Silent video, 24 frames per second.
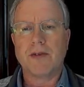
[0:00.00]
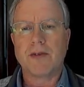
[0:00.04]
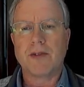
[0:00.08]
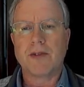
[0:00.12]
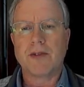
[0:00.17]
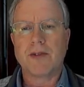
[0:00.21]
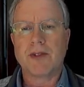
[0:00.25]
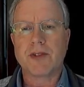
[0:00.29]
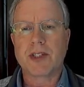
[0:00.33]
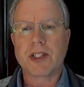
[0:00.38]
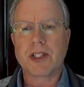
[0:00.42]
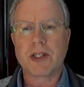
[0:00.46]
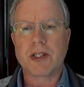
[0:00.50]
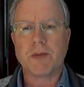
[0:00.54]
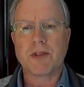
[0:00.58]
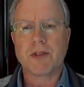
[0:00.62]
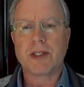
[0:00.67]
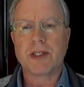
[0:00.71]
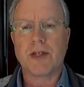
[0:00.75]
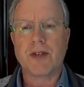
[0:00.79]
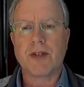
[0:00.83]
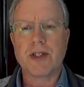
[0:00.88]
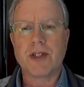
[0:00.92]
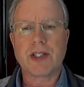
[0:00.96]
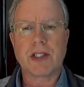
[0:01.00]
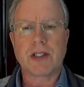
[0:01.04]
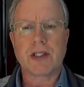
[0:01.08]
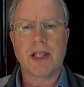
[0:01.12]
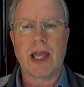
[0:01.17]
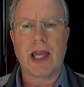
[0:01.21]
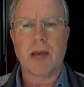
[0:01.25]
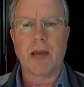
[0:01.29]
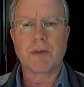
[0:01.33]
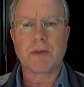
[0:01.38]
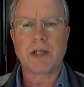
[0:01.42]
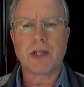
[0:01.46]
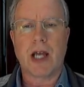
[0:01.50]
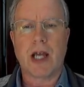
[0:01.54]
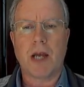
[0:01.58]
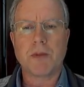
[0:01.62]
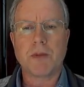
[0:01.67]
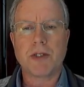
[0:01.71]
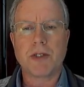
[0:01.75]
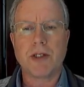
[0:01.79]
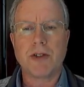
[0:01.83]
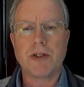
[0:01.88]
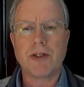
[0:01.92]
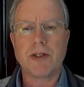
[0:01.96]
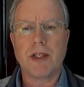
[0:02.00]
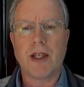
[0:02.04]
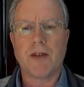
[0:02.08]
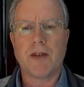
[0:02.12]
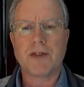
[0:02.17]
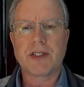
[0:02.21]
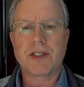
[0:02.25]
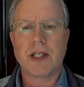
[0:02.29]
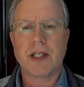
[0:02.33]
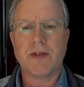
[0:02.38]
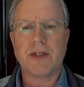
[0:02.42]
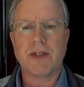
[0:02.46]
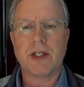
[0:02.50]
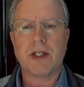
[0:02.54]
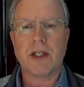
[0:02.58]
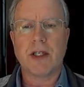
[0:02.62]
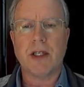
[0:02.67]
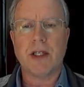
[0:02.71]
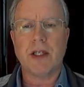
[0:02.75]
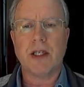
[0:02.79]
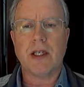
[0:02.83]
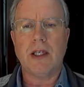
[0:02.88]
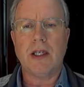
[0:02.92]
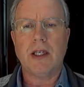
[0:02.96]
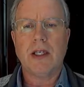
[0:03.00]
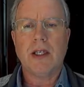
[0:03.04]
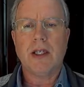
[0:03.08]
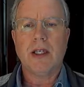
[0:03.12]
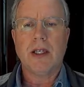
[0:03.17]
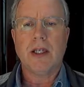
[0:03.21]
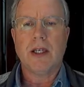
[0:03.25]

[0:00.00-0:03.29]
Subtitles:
System 76 laptops use the F7 key.